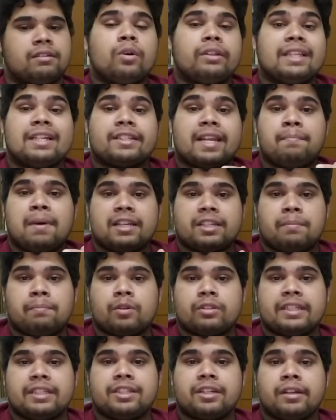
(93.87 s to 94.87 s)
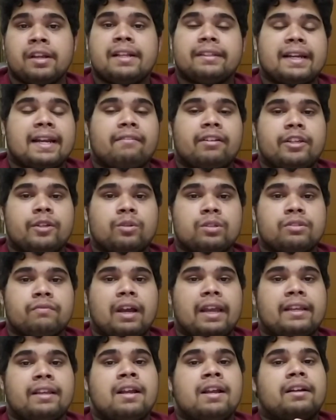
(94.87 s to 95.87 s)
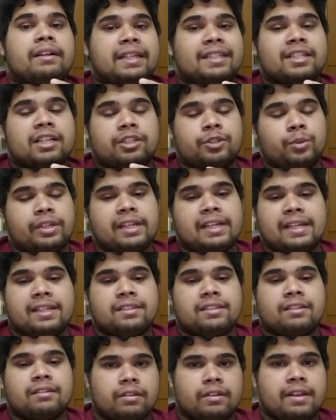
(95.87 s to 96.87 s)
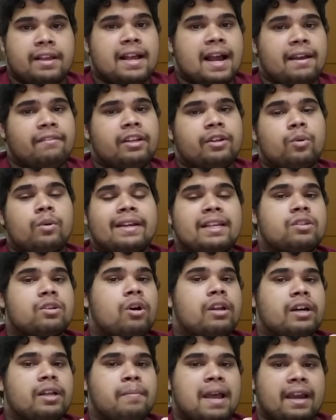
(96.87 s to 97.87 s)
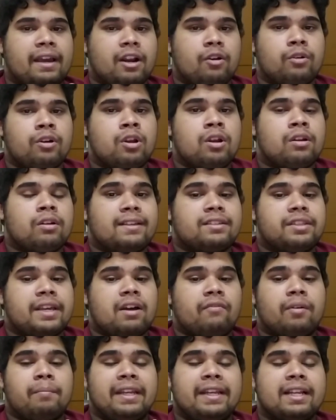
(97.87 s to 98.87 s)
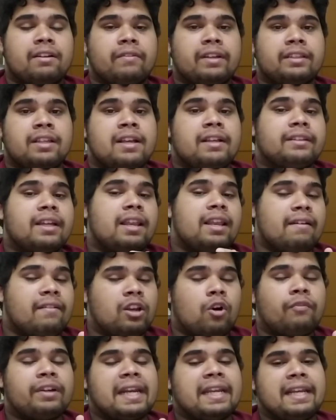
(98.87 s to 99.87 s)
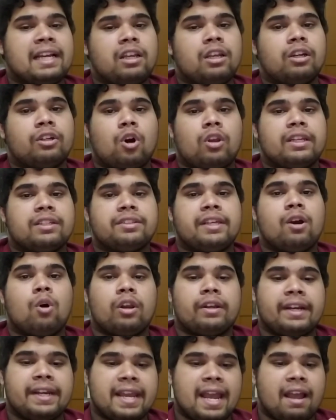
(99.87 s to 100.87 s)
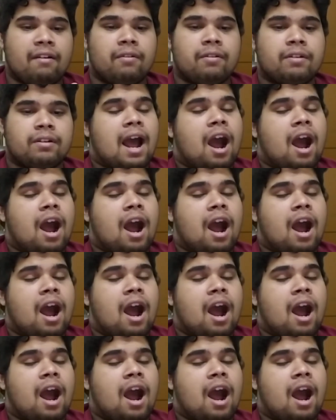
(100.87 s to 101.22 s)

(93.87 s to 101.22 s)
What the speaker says: The step-by-step procedure that I will use while teaching a junior is, I will know his or her background, things they are familiar with, the level of technical knowledge they already have.